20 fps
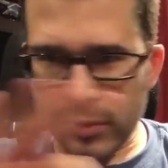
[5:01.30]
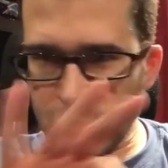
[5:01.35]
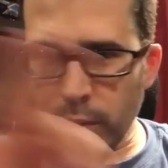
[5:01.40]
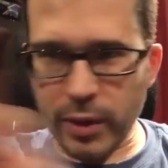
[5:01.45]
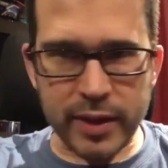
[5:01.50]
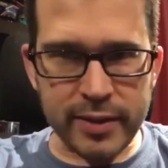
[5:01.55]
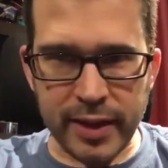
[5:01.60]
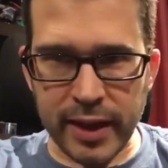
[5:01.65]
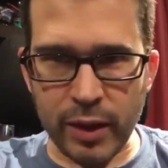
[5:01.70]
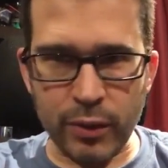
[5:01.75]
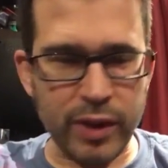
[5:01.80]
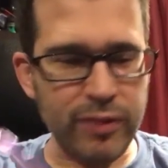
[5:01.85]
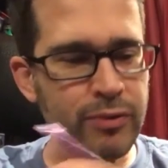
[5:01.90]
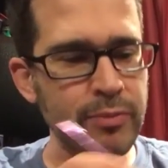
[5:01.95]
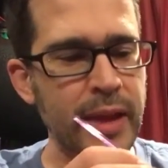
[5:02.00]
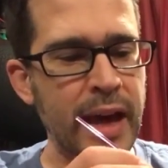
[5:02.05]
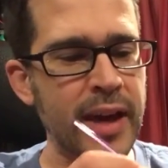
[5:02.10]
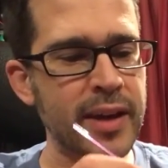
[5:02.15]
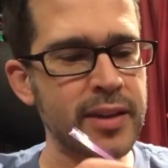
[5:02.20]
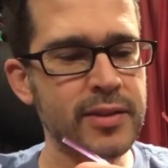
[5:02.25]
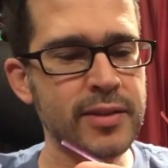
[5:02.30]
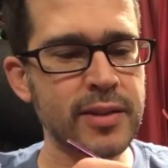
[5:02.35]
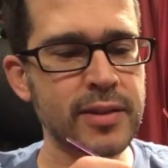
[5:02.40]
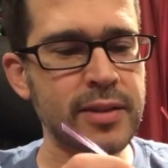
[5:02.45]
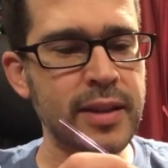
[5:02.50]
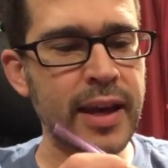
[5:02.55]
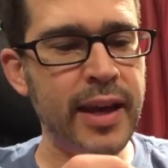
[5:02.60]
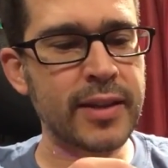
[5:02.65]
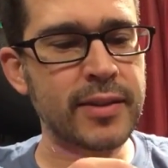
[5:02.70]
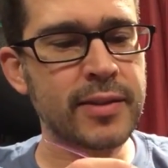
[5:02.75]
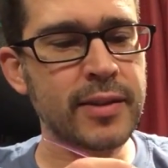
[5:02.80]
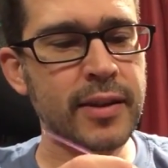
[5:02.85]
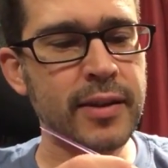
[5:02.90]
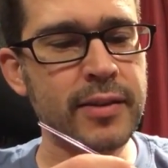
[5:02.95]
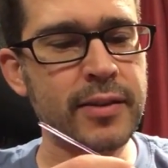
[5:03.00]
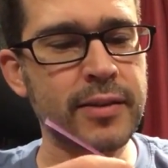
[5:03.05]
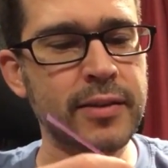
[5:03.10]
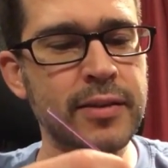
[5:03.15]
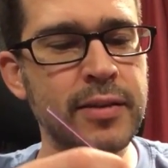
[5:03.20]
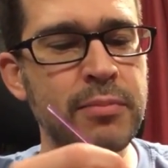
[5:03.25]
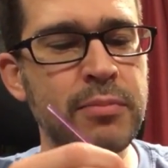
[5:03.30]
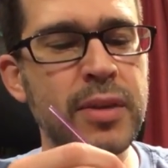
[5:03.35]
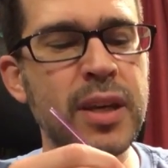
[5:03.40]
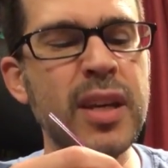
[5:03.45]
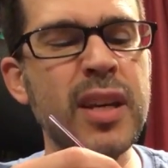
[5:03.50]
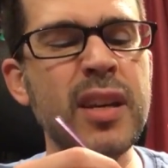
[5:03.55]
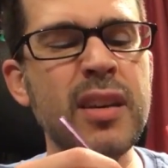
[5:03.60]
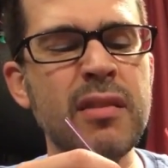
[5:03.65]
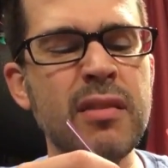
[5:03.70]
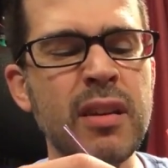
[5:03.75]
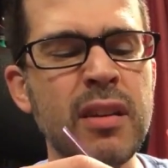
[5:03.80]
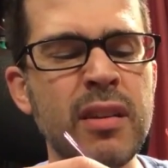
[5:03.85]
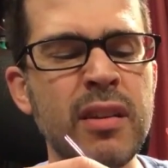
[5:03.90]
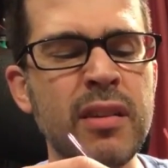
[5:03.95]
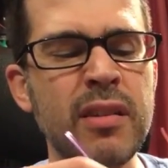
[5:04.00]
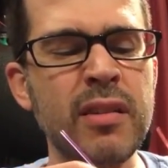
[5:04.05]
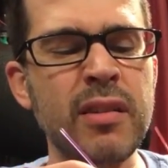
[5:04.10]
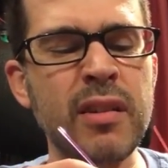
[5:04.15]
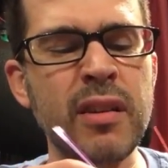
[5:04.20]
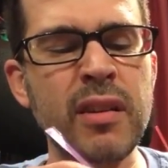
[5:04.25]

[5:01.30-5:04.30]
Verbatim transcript: don't want to take away from that. It's just that uh, to me, uh,